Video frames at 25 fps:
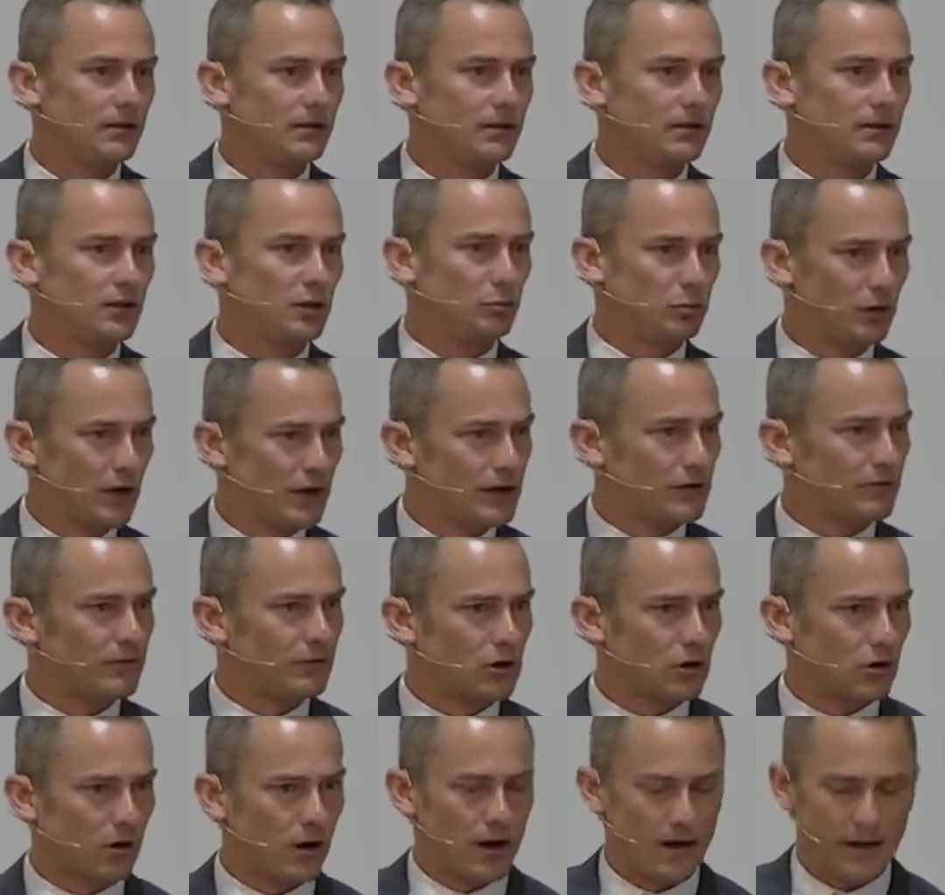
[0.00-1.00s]
the blood
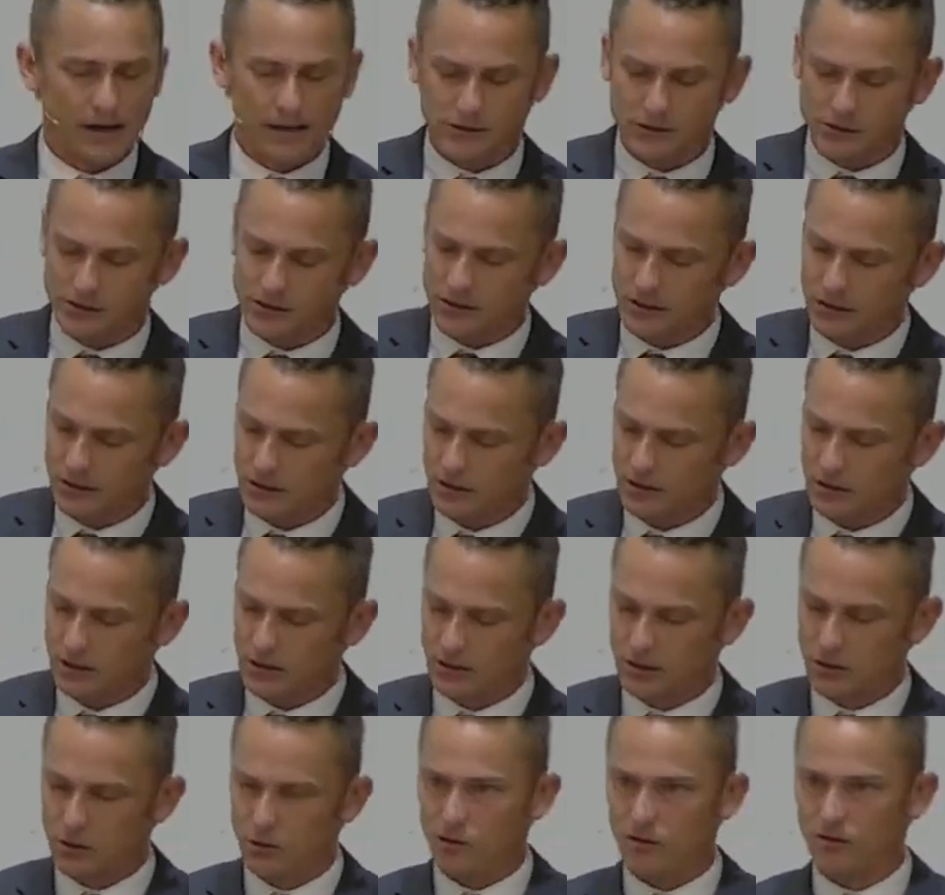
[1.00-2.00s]
of Christ,
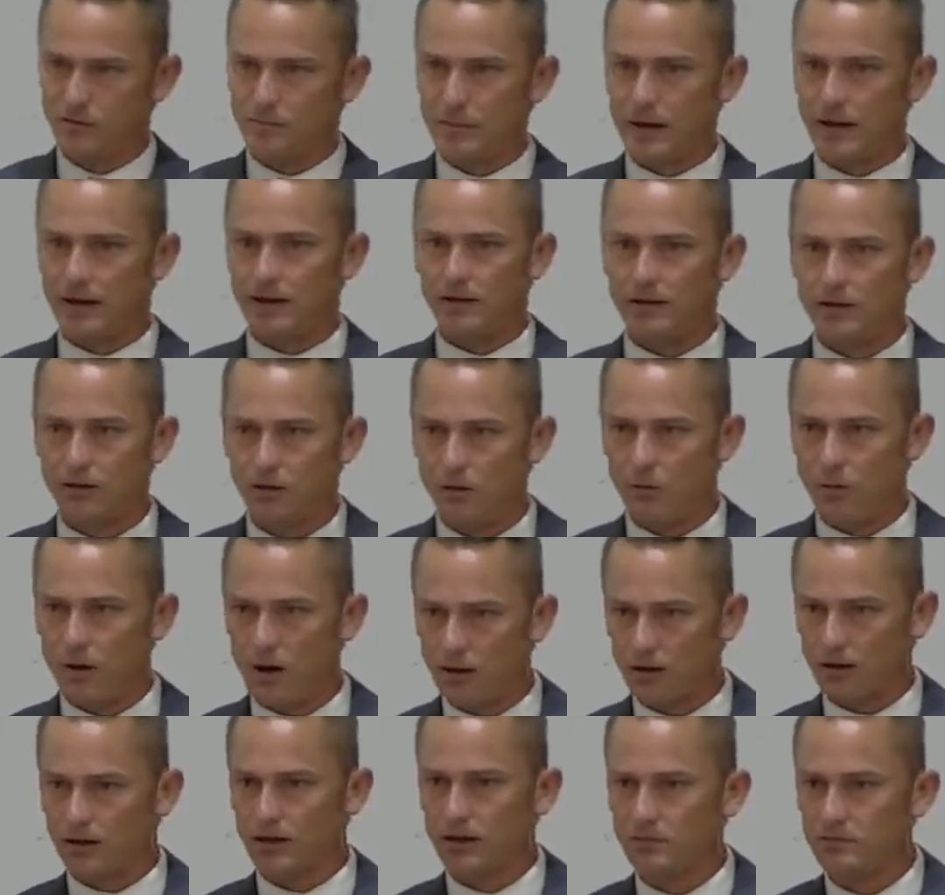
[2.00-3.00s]
who have been
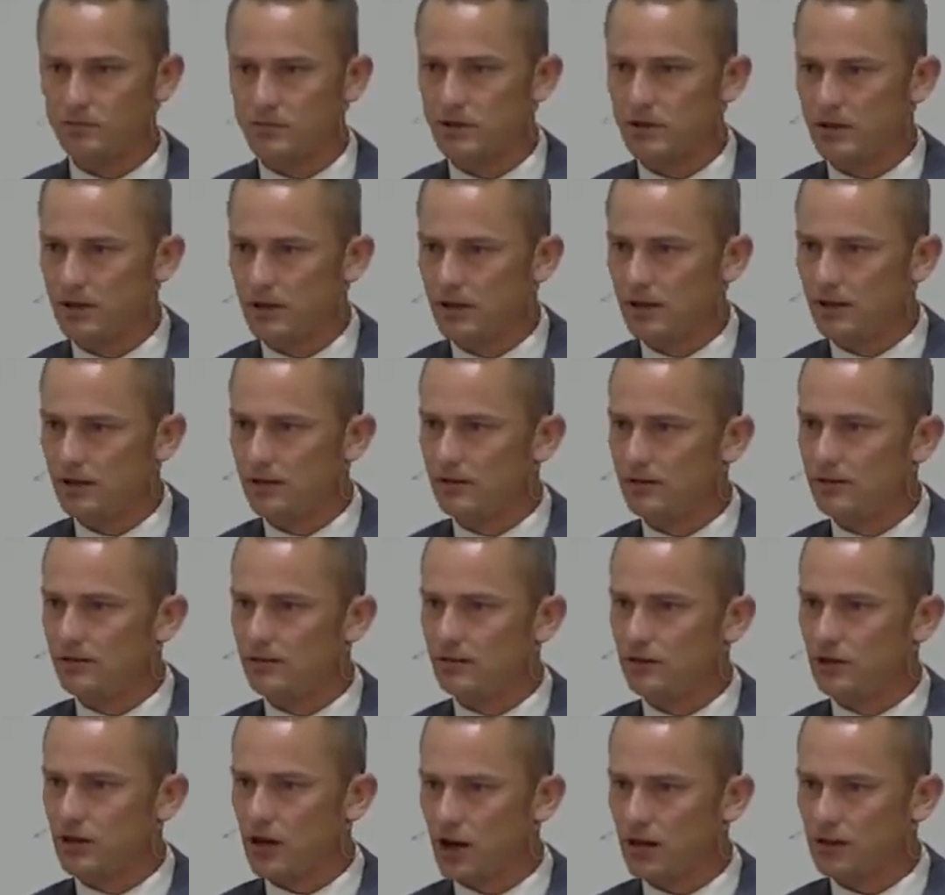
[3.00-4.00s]
welcomed in
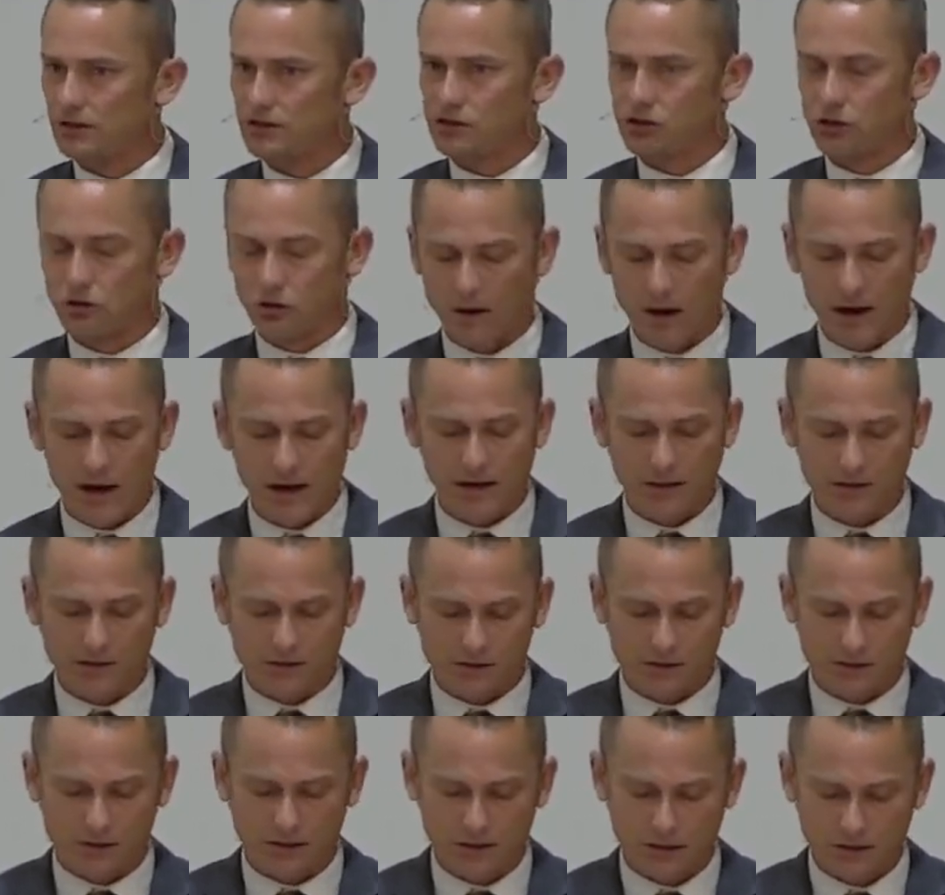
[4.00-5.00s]
God's
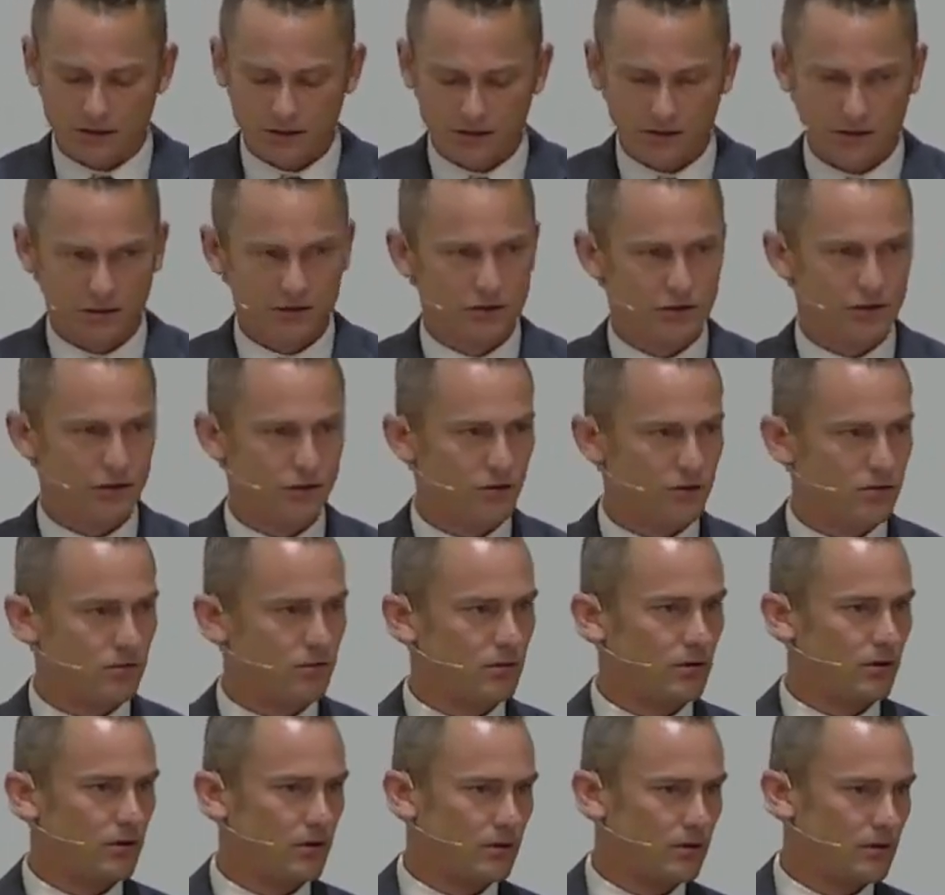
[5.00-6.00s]
grace
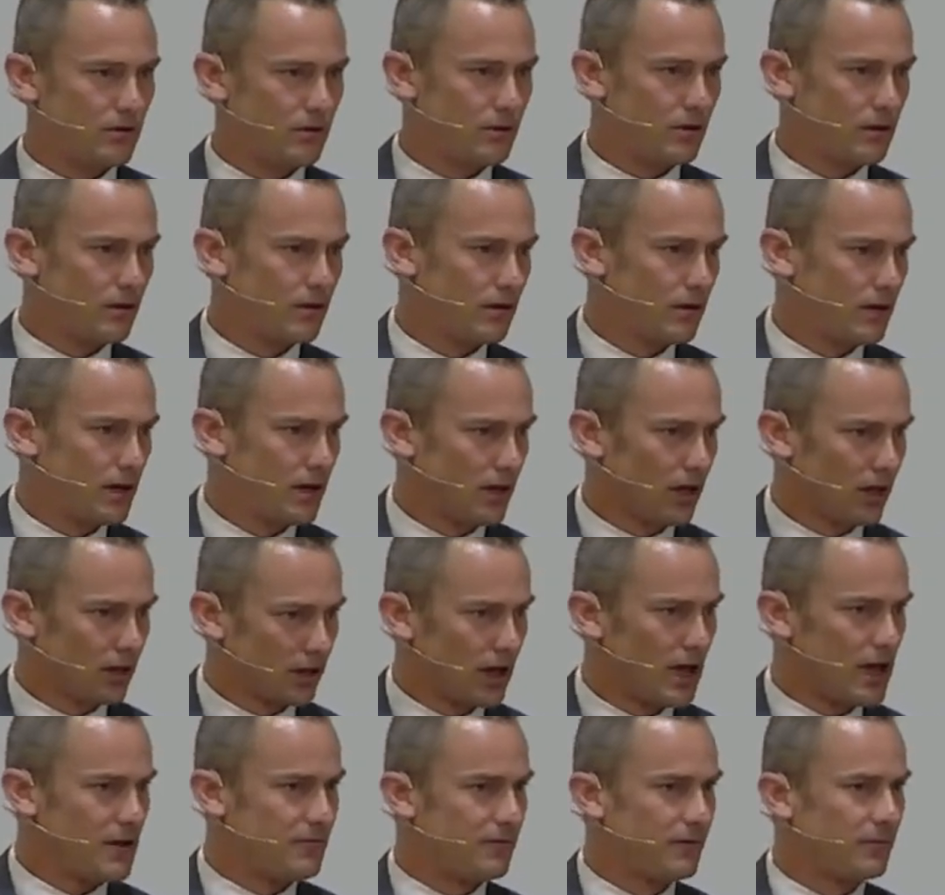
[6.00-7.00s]
to a
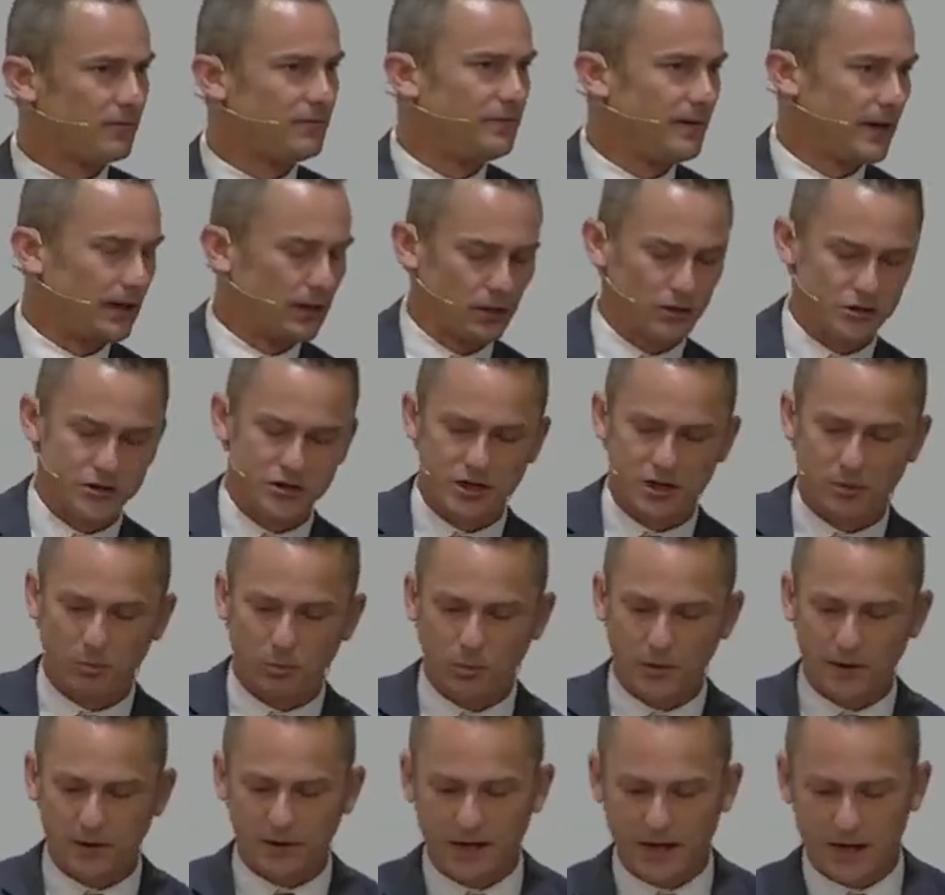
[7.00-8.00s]
life of
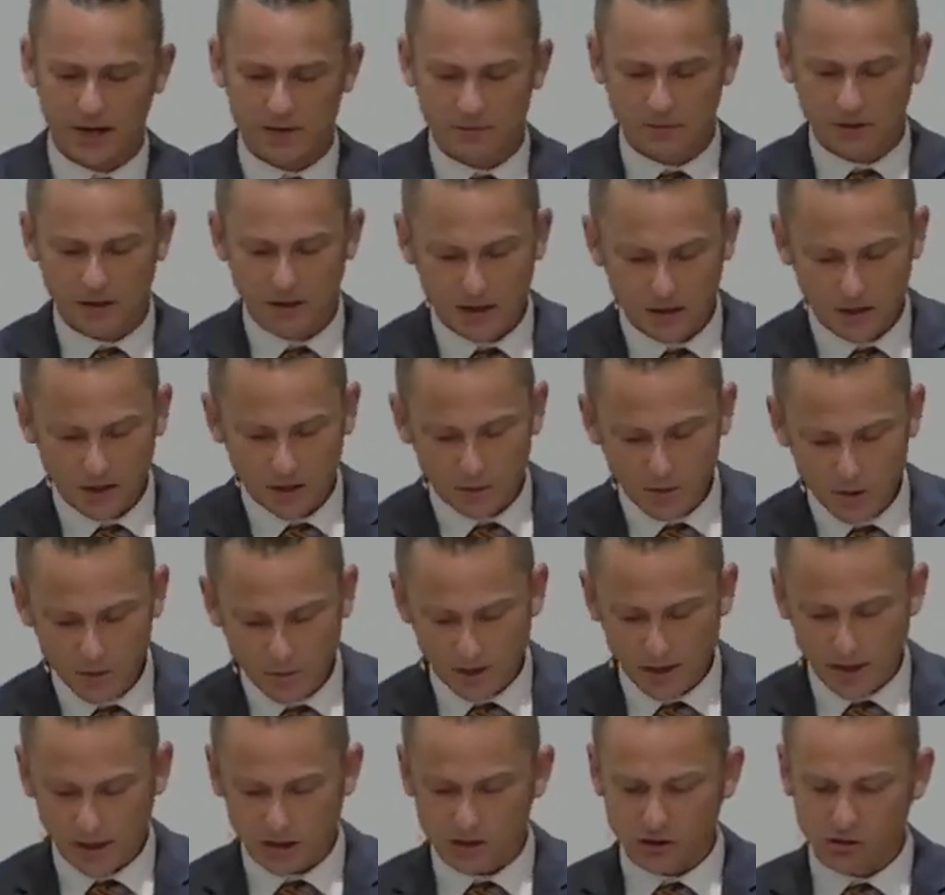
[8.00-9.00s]
fellowship with Him, we
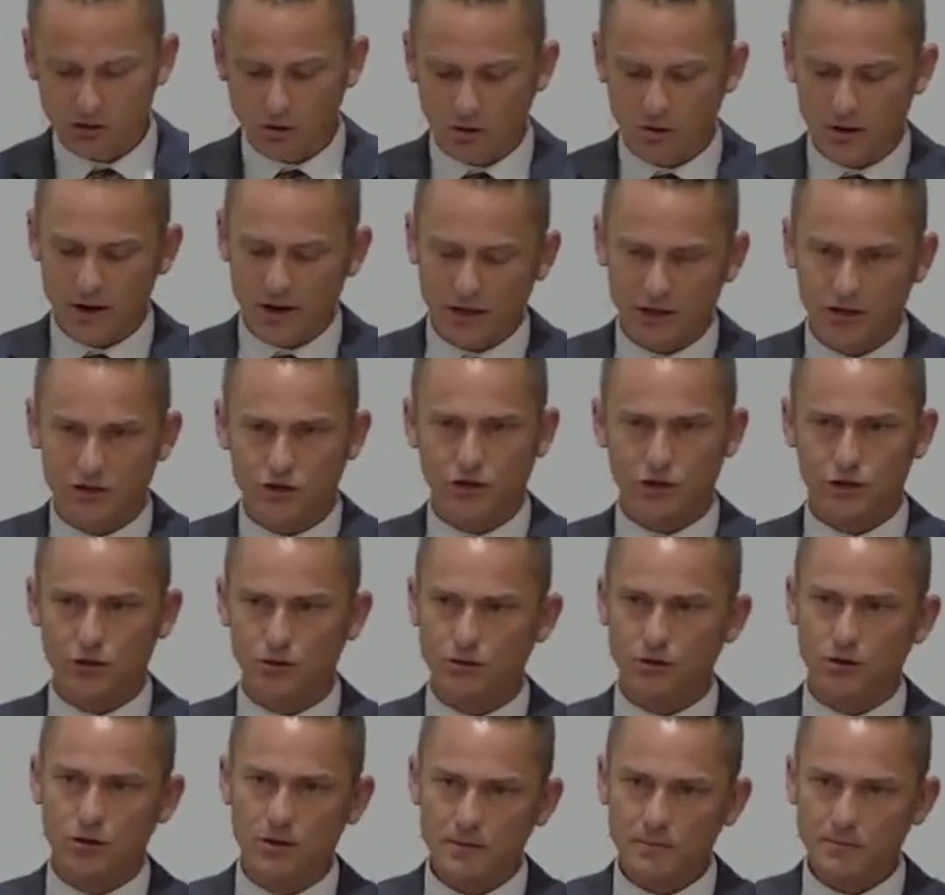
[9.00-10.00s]
were exhorted
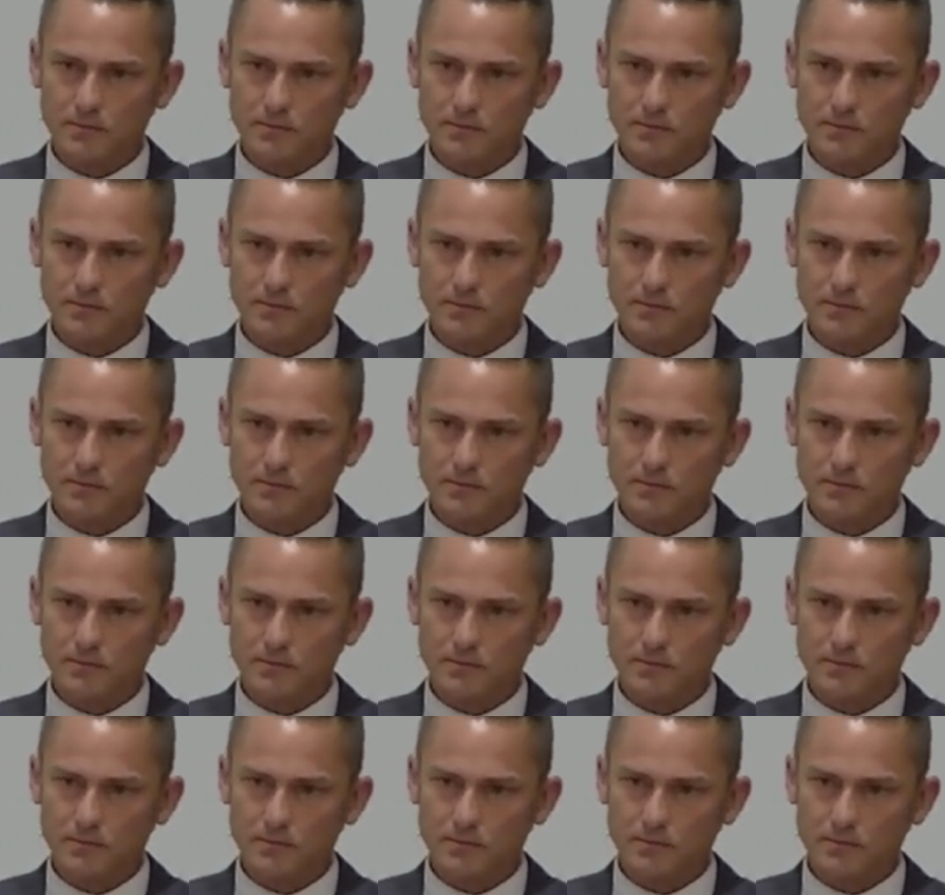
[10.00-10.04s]
to